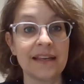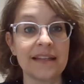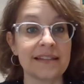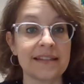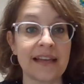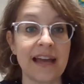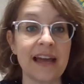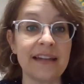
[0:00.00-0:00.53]

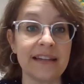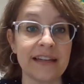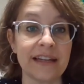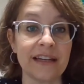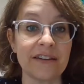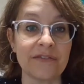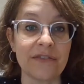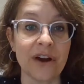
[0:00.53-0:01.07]

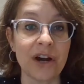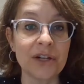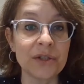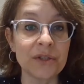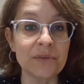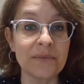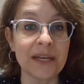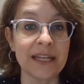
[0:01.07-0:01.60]
Sadly, far
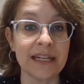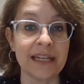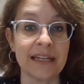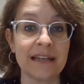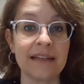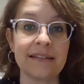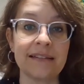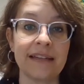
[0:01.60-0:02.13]
too
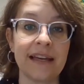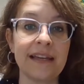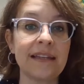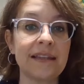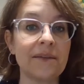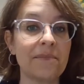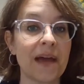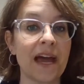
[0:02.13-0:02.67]
many,
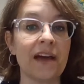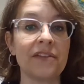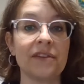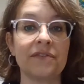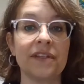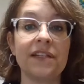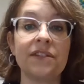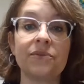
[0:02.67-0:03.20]
taking the path
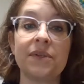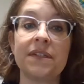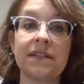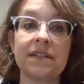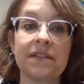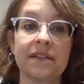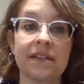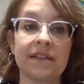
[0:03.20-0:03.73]
of least
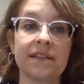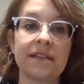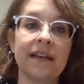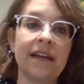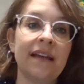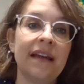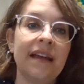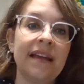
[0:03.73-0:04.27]
resistance,
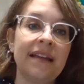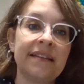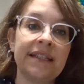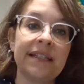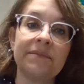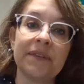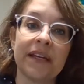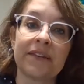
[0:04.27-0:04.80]

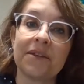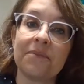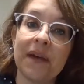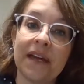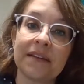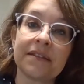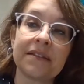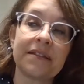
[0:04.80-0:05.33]
seemed like the
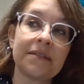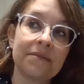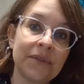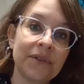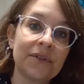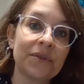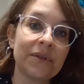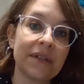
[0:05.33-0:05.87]
best,
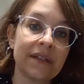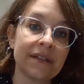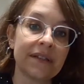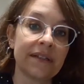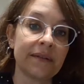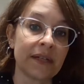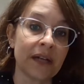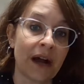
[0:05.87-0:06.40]
most
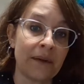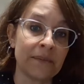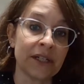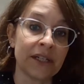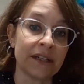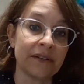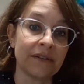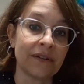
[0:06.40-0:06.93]
realistic
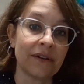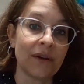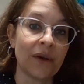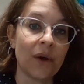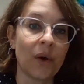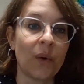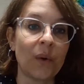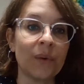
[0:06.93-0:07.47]
option,
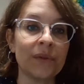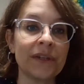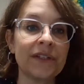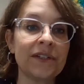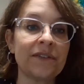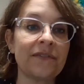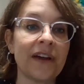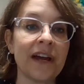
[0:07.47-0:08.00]
only
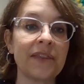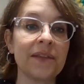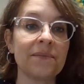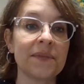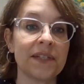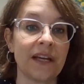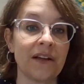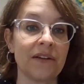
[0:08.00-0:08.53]
to find
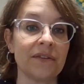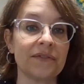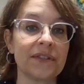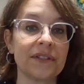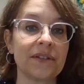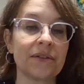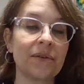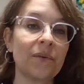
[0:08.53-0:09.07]

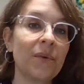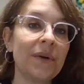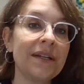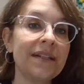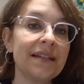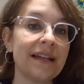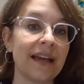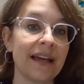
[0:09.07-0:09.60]
themselves,
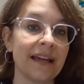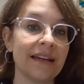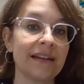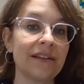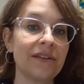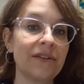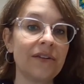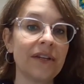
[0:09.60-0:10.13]
one day,
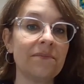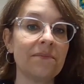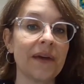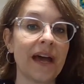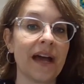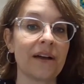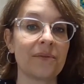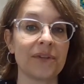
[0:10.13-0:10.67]
looking
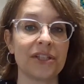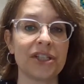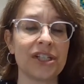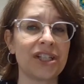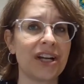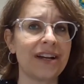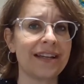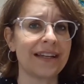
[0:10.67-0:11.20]
back with
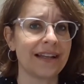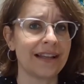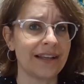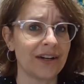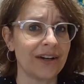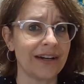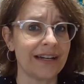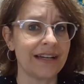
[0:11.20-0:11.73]
shocking
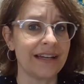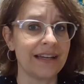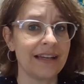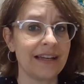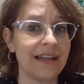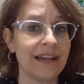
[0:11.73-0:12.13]
clarity